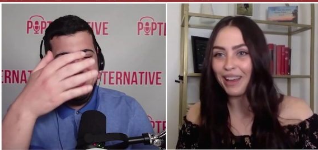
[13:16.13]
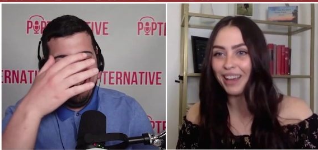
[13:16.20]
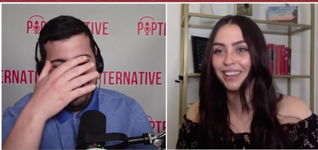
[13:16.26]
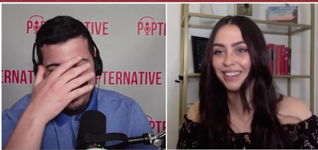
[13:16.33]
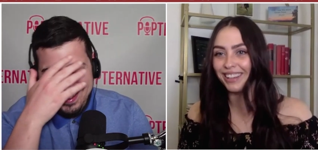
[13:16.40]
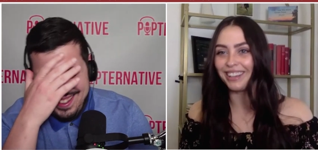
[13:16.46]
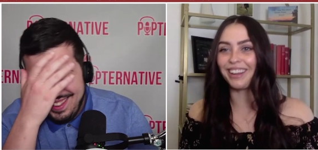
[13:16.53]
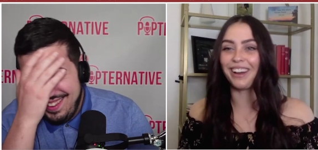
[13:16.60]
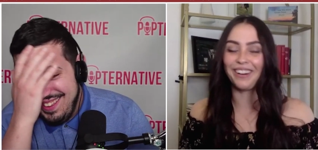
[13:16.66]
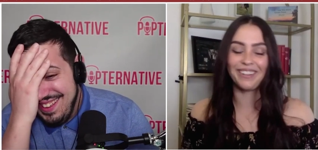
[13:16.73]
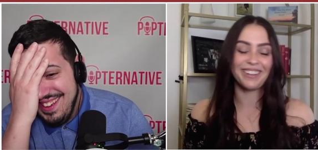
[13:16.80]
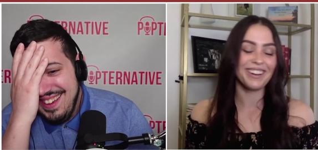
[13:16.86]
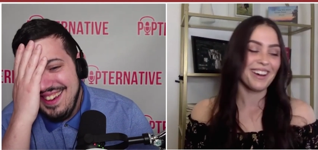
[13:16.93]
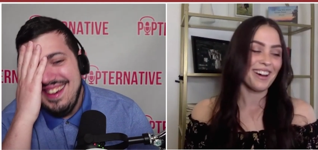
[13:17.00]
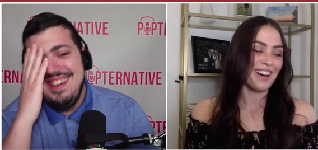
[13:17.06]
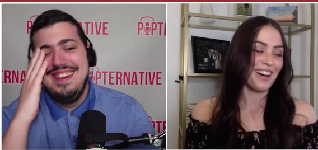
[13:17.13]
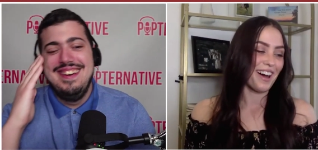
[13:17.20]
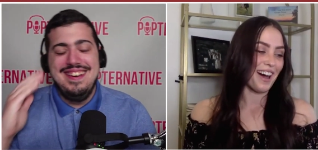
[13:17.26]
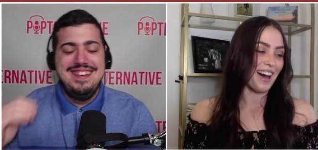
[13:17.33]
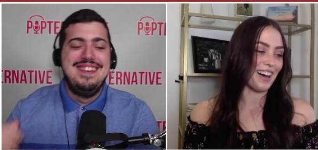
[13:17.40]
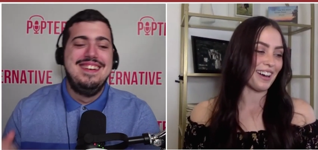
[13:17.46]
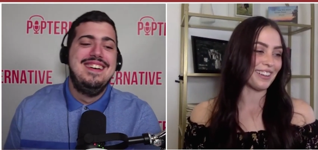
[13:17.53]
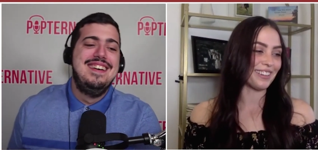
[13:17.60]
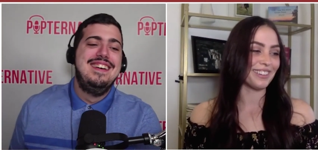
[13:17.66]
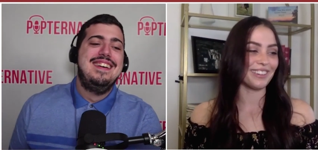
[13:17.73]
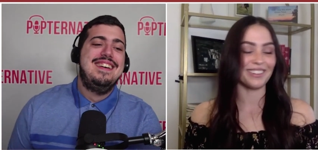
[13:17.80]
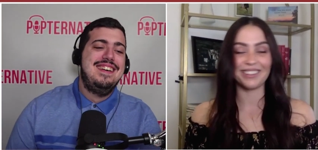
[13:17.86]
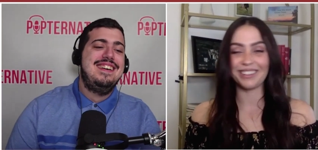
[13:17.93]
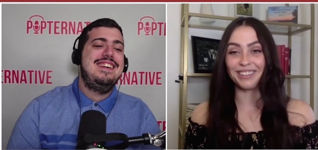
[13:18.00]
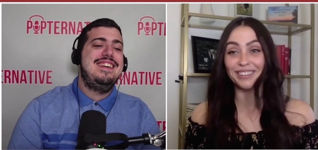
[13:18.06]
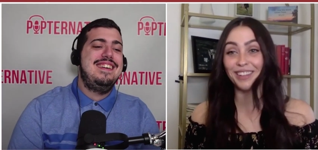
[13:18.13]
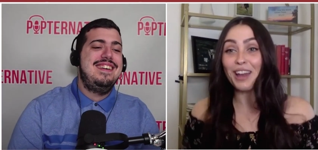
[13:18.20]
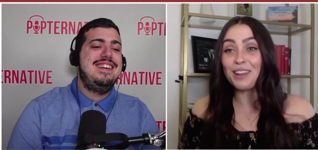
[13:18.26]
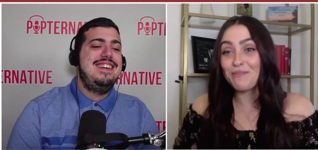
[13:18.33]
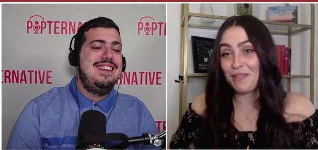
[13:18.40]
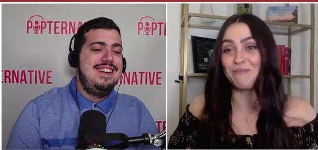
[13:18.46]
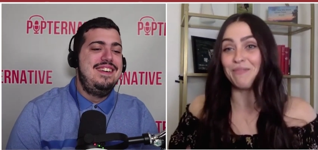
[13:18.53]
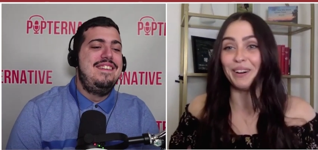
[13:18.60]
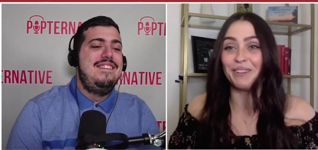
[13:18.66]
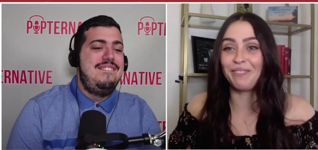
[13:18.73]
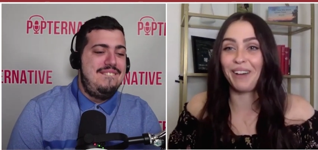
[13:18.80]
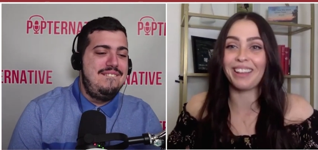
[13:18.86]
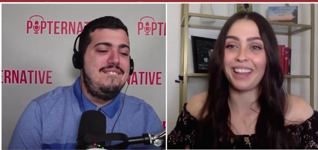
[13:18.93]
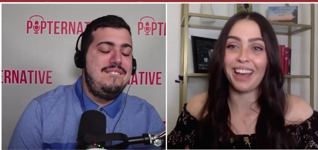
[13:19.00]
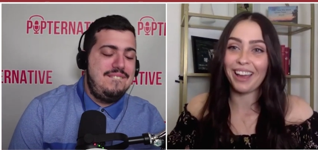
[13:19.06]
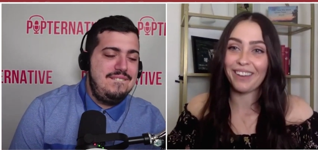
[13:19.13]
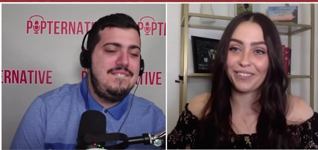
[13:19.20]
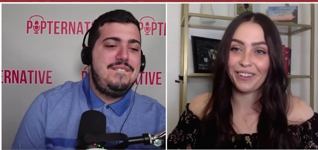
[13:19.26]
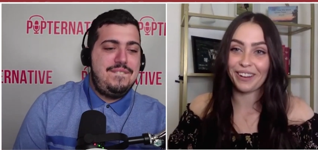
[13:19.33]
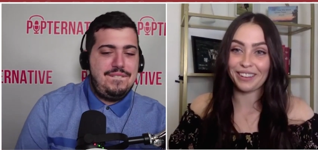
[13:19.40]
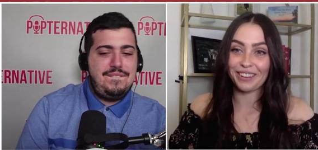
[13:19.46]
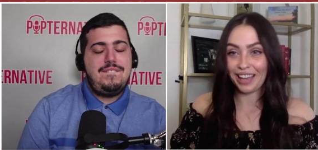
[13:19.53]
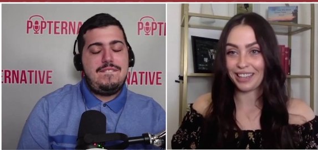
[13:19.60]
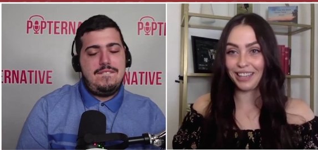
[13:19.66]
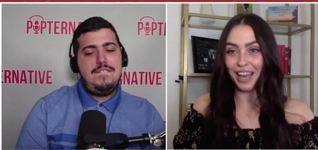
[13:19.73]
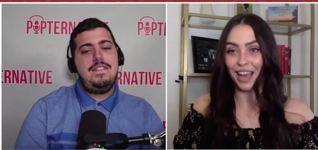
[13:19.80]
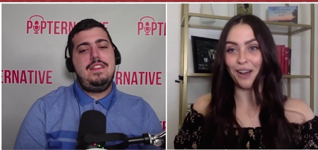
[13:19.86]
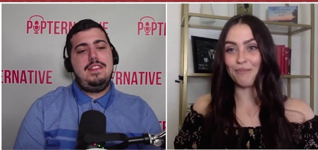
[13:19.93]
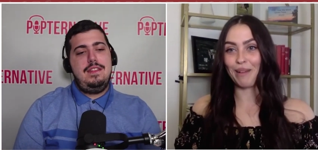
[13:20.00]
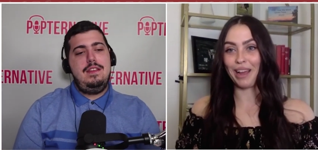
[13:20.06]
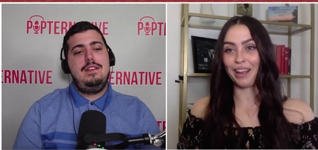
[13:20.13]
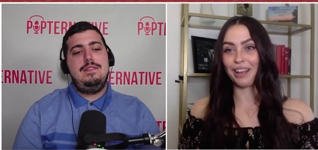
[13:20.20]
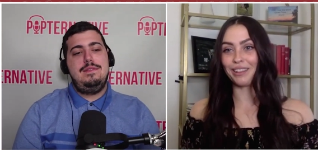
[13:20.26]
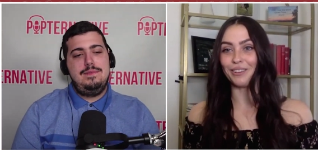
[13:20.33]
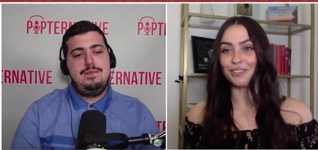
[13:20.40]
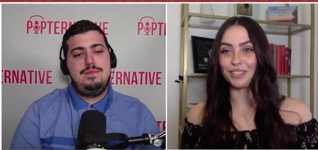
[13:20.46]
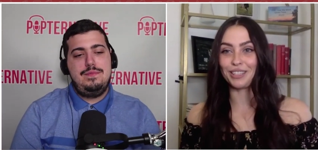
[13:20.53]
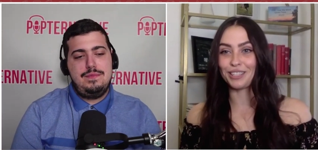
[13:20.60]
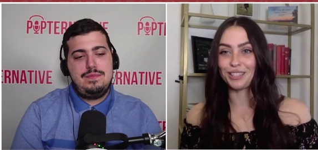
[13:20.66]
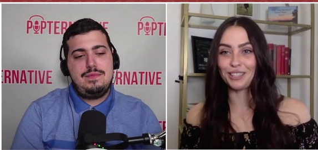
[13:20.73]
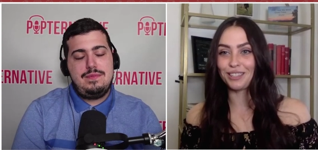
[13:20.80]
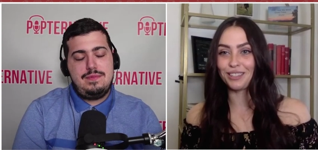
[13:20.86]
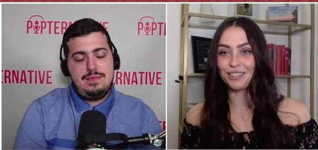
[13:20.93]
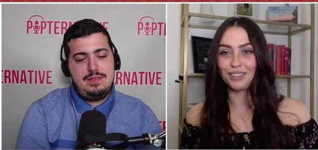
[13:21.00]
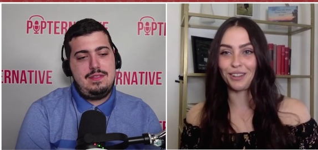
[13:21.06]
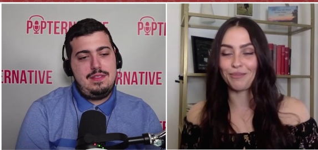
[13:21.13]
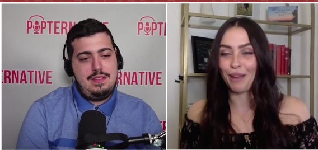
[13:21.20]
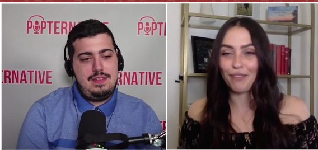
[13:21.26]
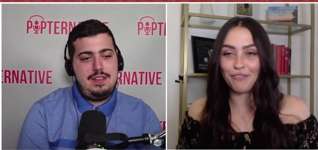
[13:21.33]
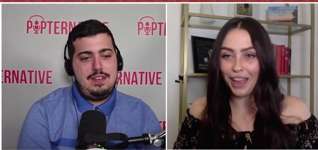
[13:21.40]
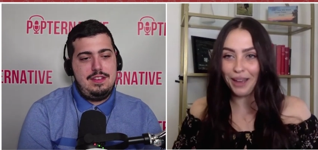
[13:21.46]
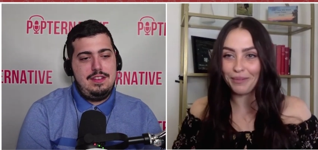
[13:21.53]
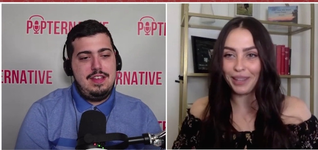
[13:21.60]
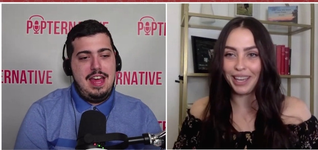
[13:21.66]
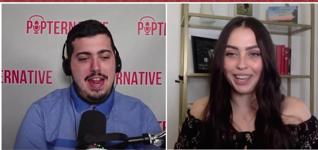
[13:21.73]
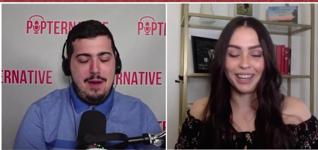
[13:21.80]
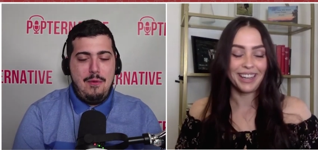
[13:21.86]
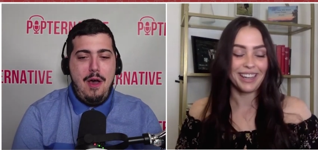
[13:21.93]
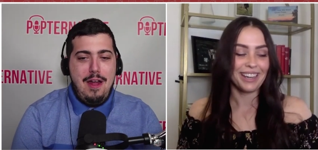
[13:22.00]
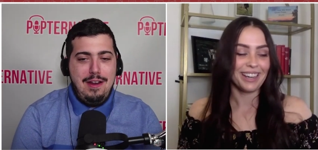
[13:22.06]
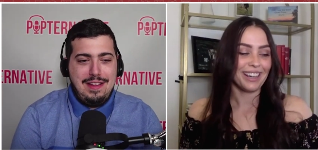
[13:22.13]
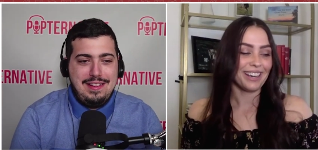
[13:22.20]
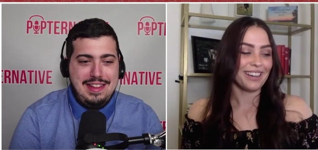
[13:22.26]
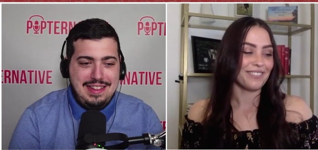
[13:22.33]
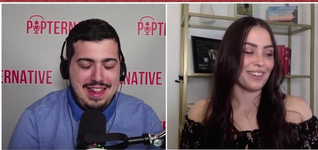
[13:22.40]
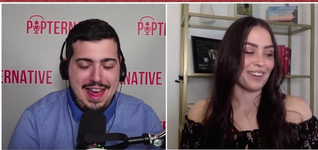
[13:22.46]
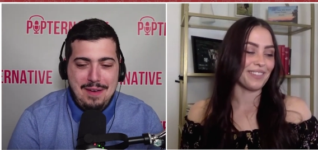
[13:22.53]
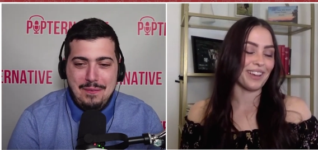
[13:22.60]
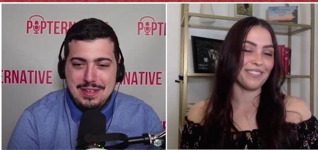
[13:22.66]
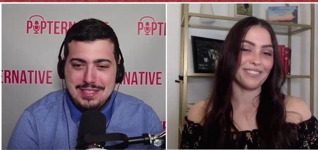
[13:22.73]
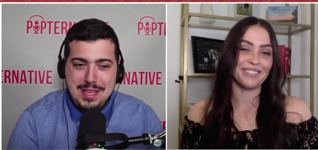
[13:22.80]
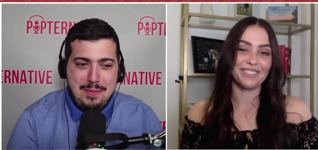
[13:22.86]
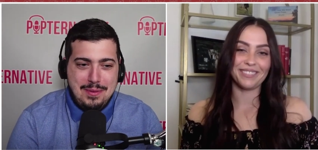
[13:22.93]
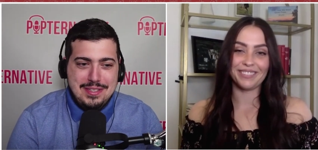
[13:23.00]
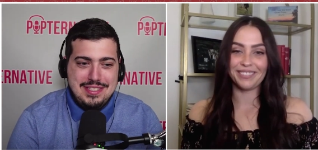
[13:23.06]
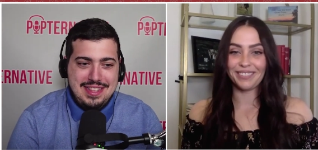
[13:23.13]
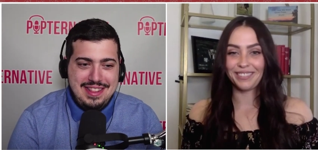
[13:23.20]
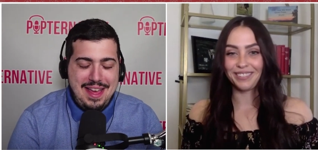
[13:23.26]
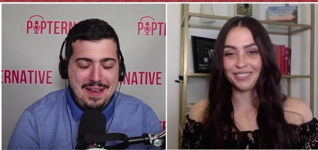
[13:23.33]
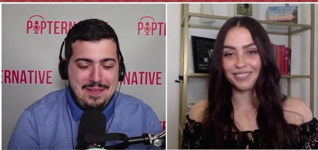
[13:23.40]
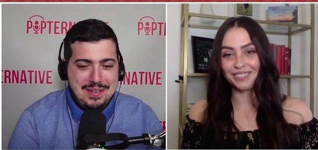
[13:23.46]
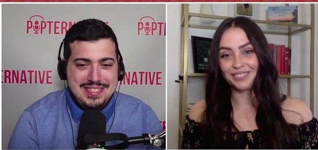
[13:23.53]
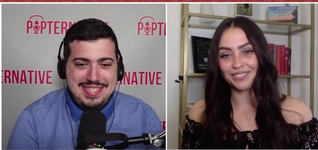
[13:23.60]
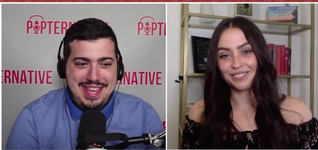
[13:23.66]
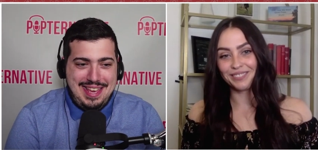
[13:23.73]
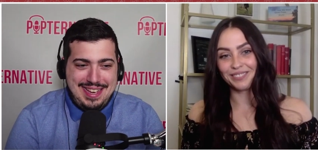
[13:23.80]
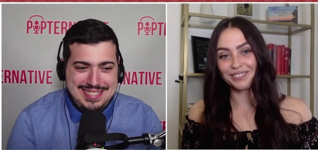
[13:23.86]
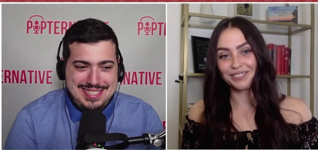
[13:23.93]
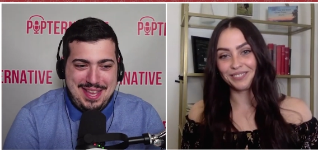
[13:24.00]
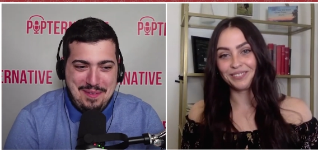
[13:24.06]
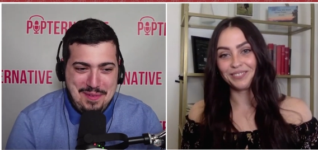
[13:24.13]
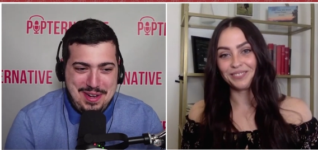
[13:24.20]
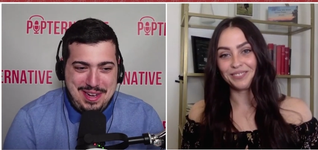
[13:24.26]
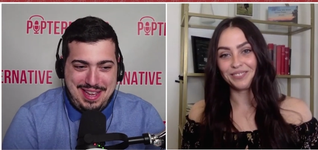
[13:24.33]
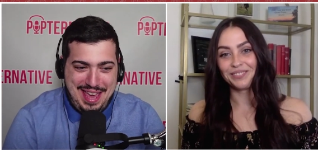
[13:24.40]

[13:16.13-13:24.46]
Speaker 1: I met, you know, a lot of people in my life who are like now my closest. They're my family. And
Speaker 2: ironically, that was almost that was like a summer